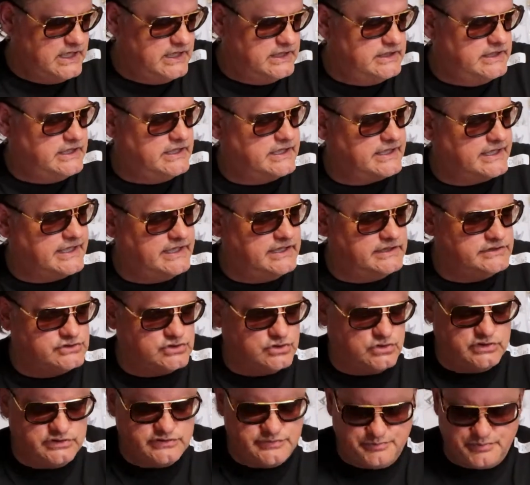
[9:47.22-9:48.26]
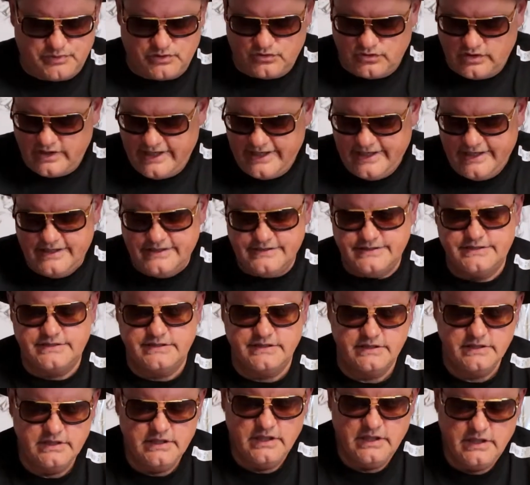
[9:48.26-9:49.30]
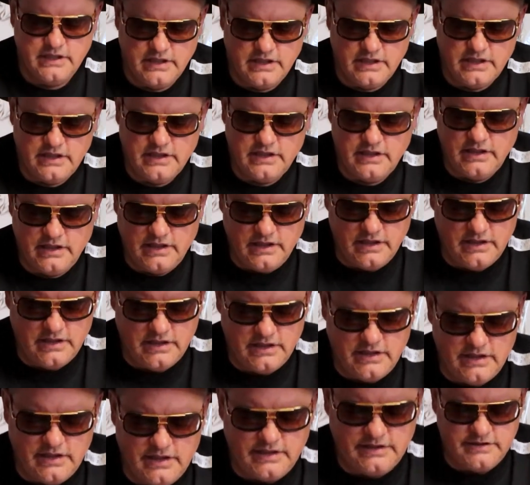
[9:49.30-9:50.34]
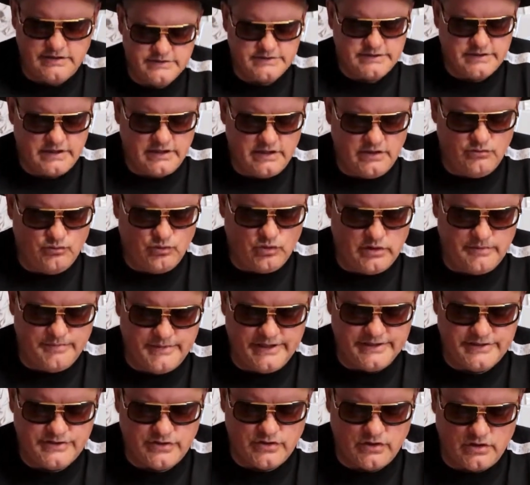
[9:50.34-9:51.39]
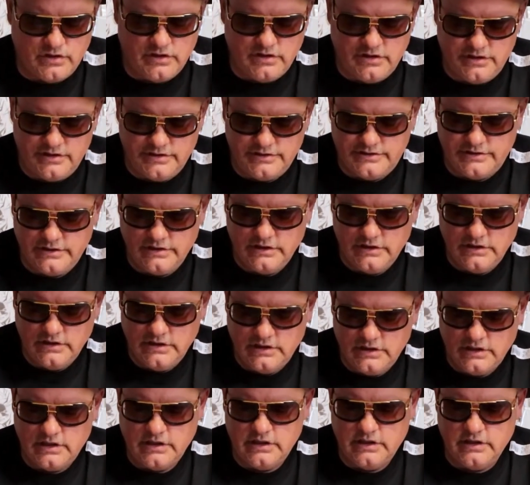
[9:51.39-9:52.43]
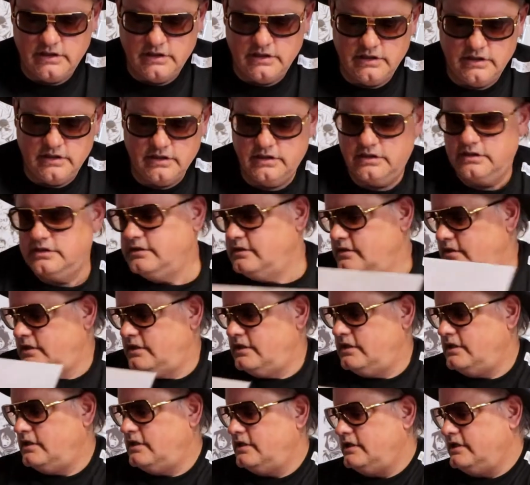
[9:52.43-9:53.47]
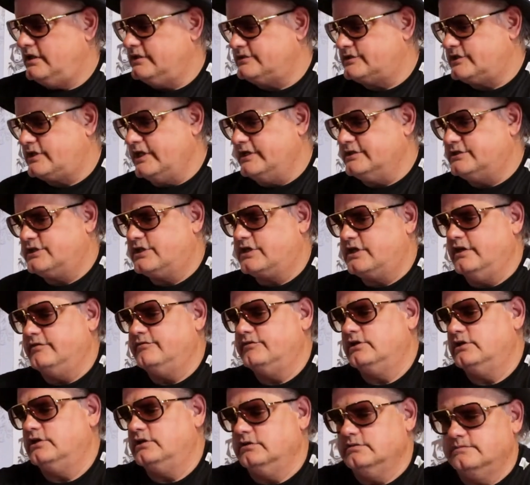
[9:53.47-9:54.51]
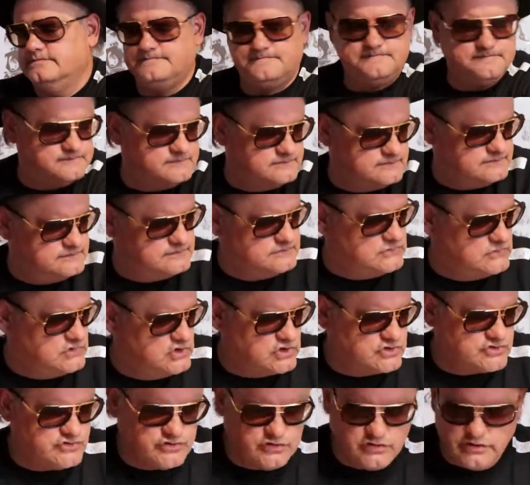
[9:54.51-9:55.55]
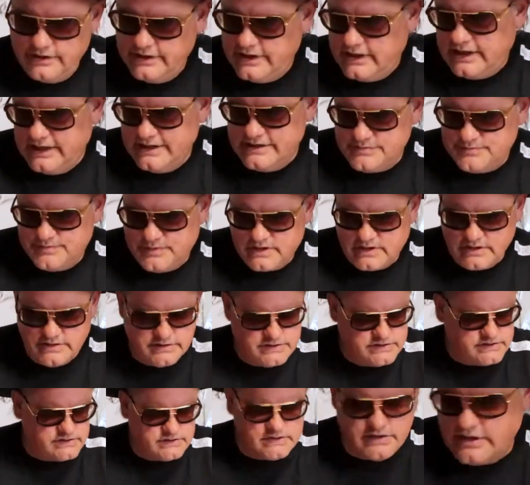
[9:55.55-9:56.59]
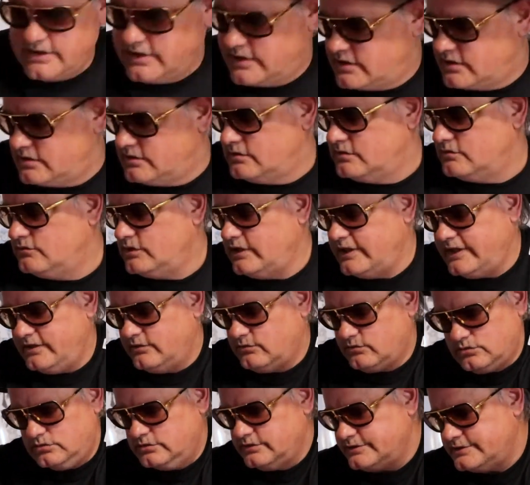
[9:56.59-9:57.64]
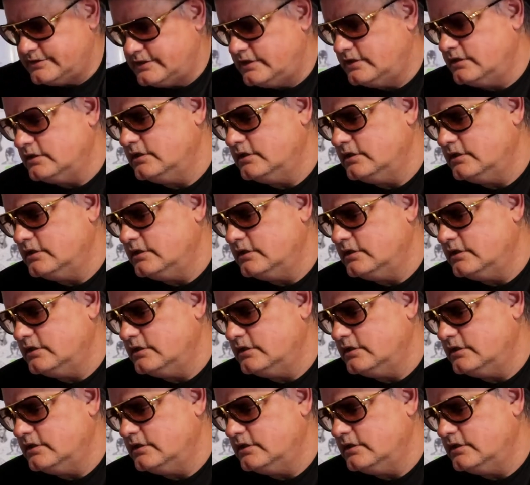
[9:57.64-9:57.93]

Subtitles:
And then I got a George Perez. This again, one of my starters. A sketch cover. Looks really nice because it's like, how old is